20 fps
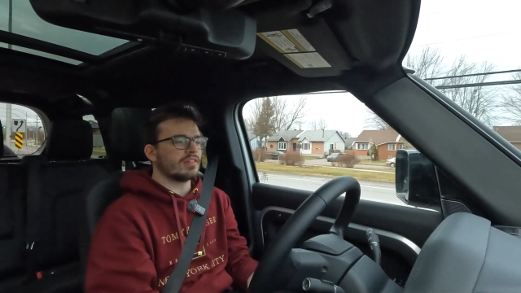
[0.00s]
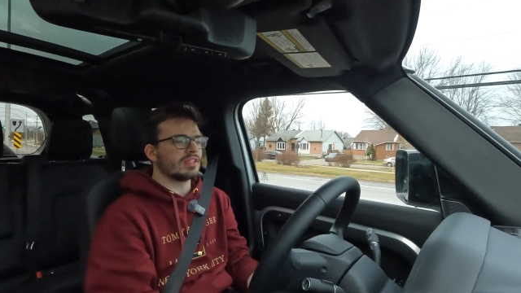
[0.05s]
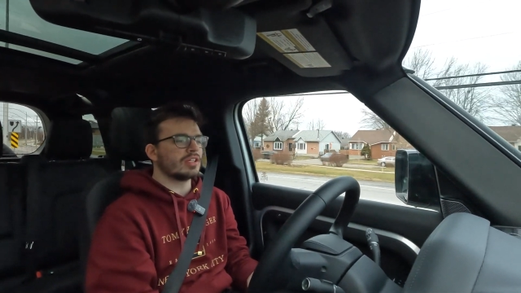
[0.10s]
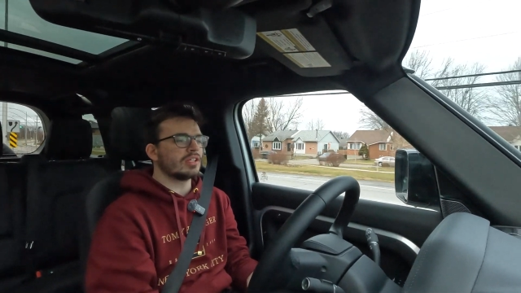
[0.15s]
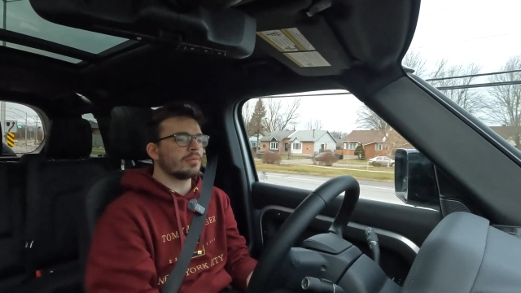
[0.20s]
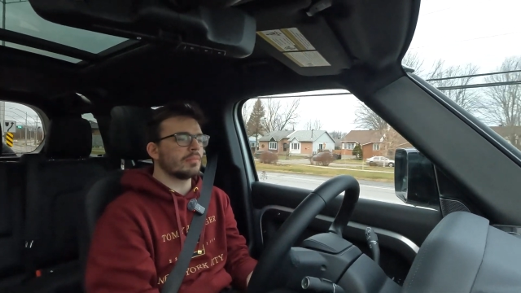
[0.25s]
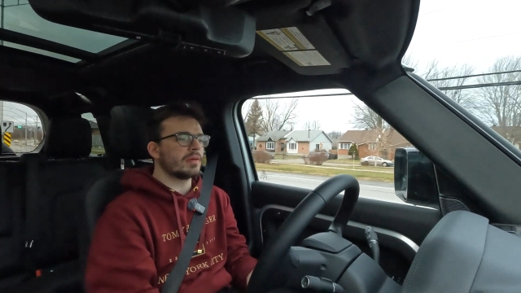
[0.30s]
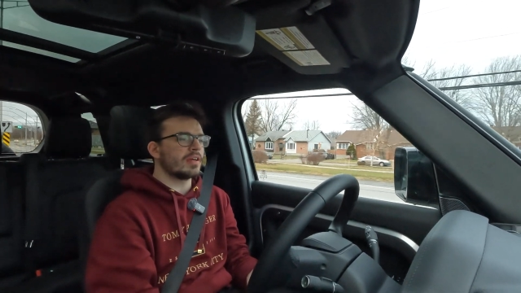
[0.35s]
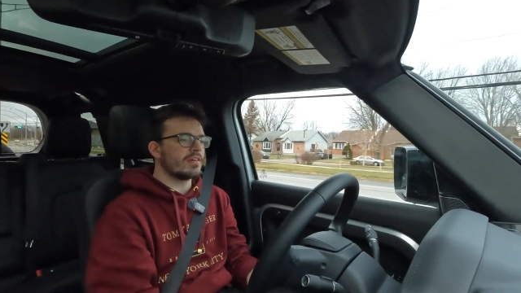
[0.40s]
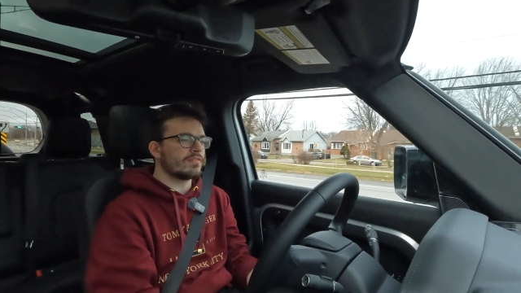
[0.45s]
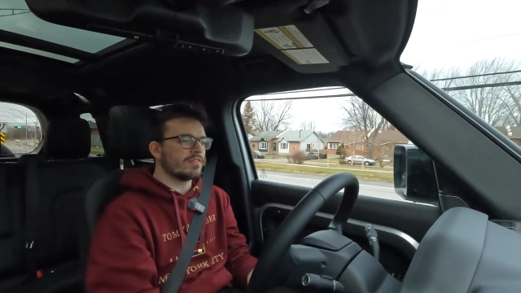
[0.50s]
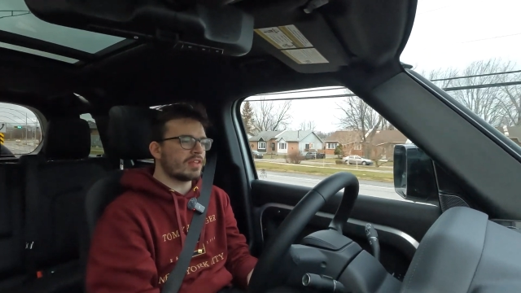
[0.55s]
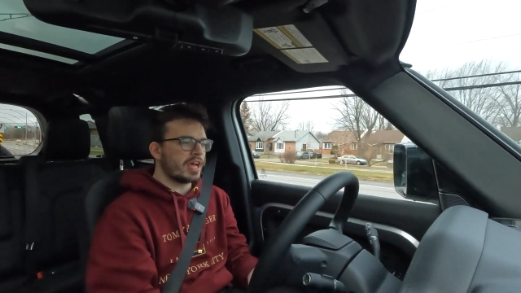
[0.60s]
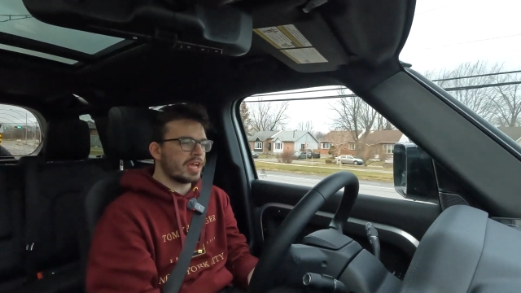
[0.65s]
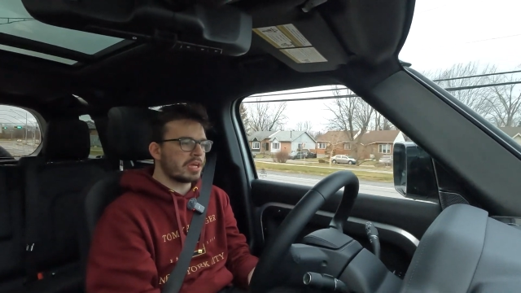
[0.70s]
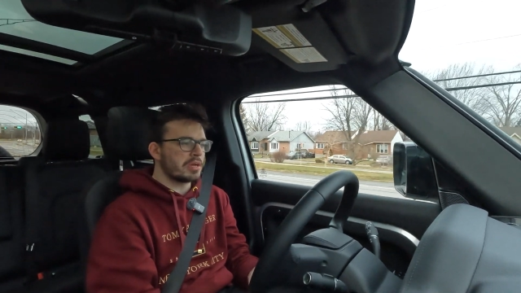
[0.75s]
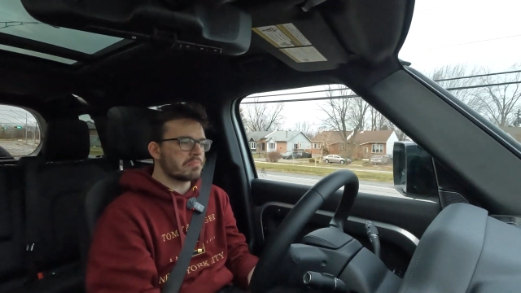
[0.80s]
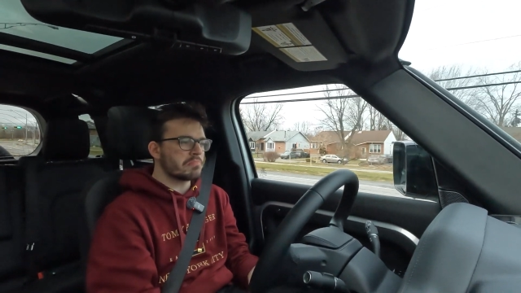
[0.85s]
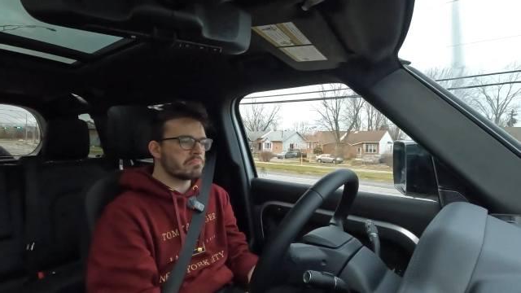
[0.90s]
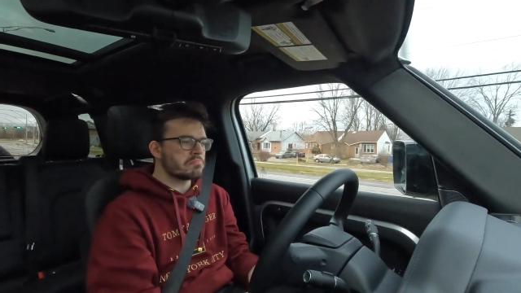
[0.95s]
little bit of
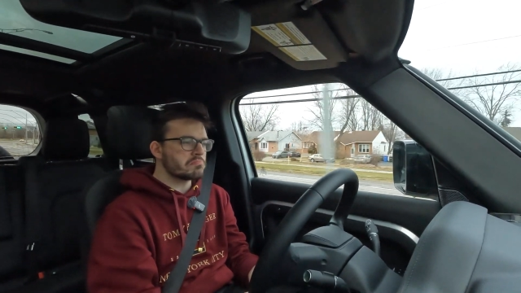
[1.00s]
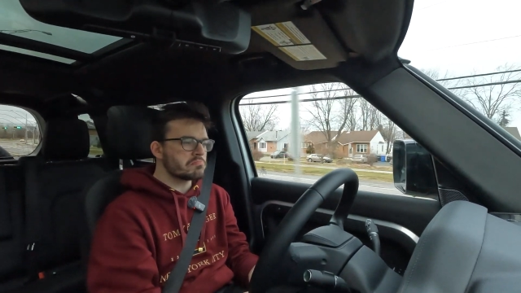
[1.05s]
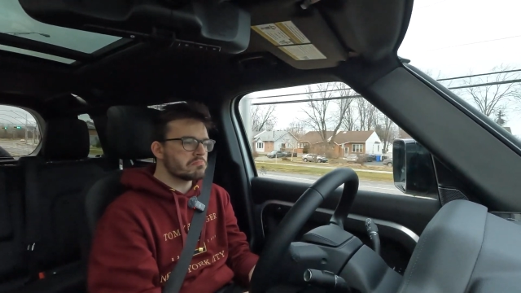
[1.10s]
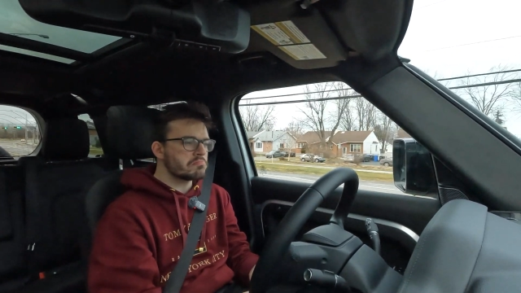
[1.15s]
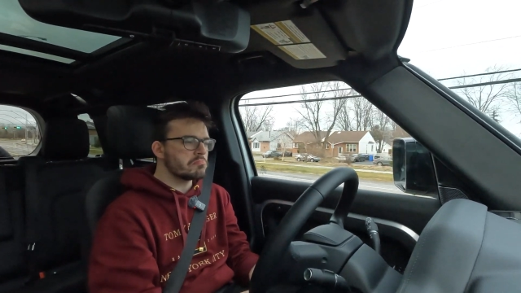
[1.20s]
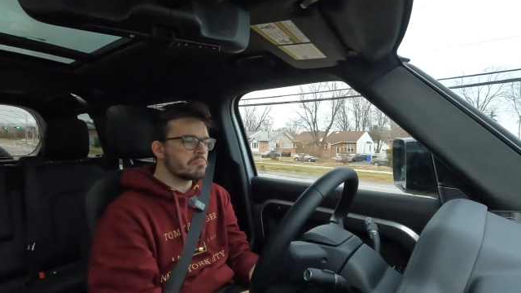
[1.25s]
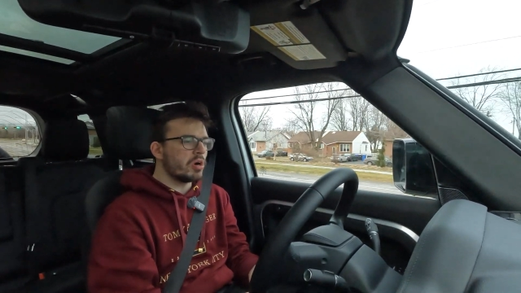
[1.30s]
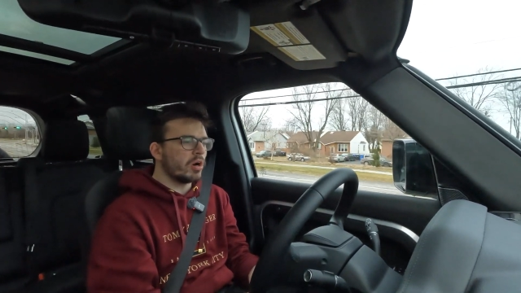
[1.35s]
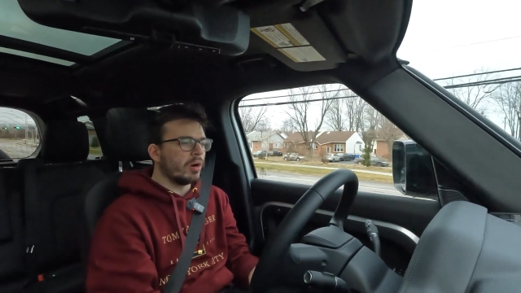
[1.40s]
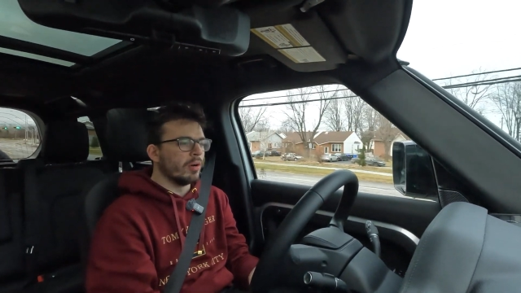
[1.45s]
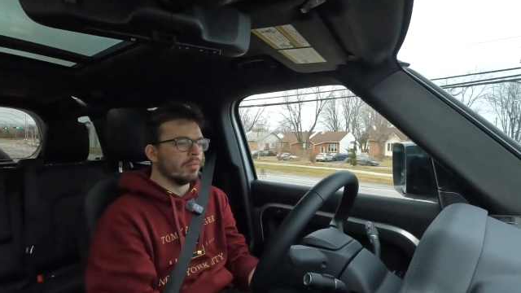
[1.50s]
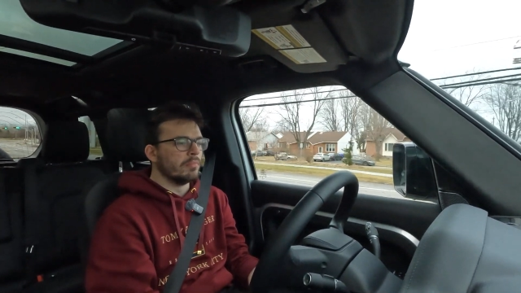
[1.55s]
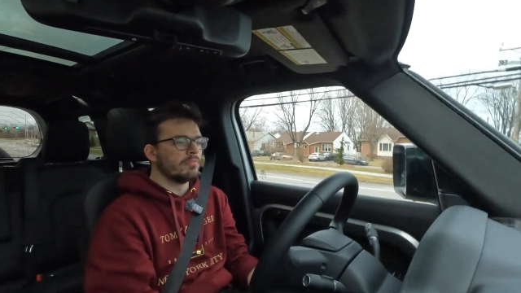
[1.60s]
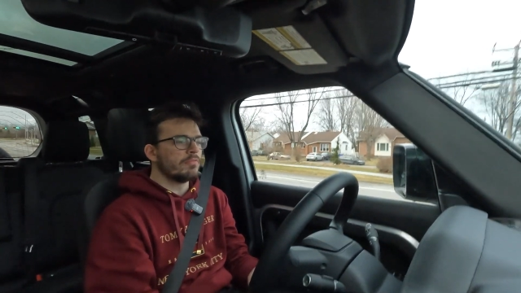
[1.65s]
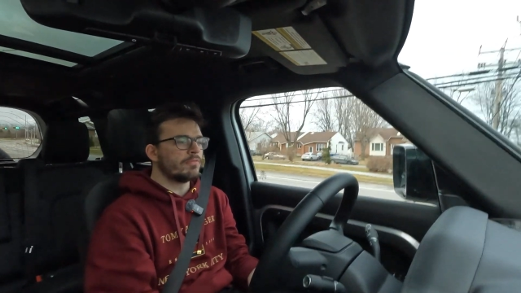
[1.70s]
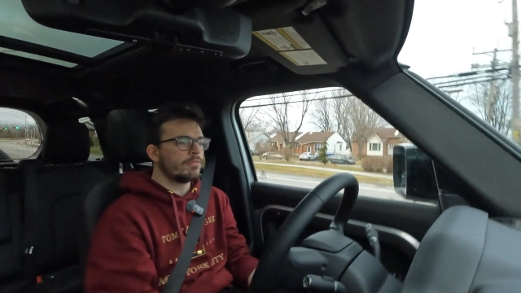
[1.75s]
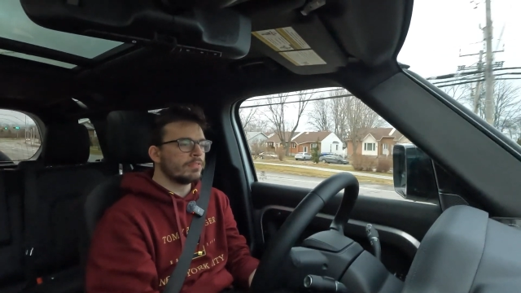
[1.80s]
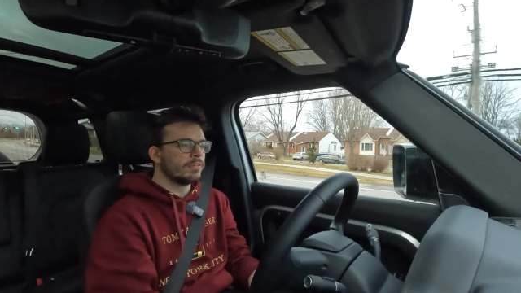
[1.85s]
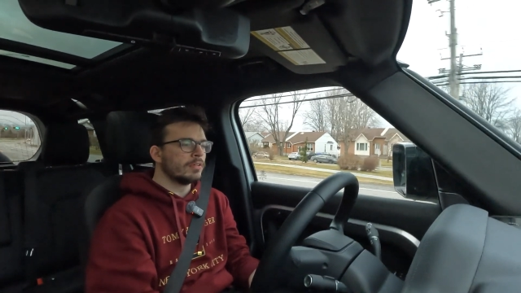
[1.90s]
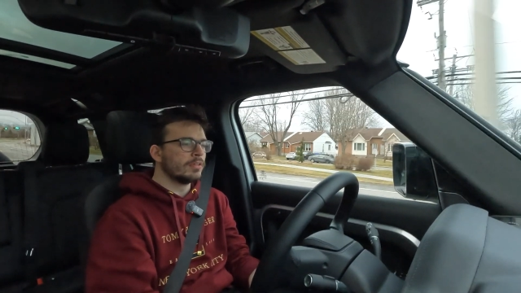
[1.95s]
like
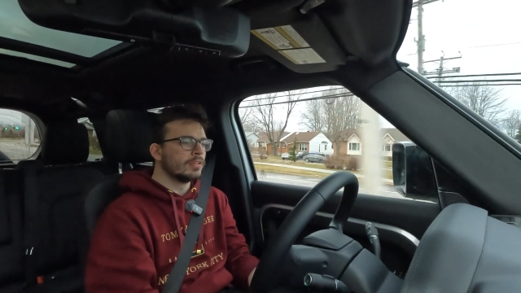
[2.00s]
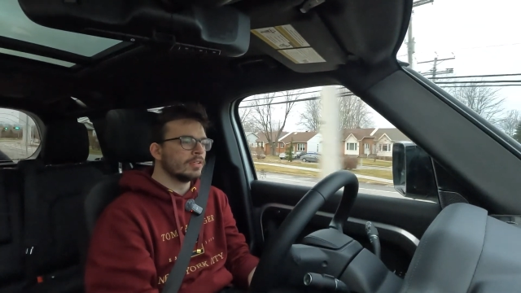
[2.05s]
oomph.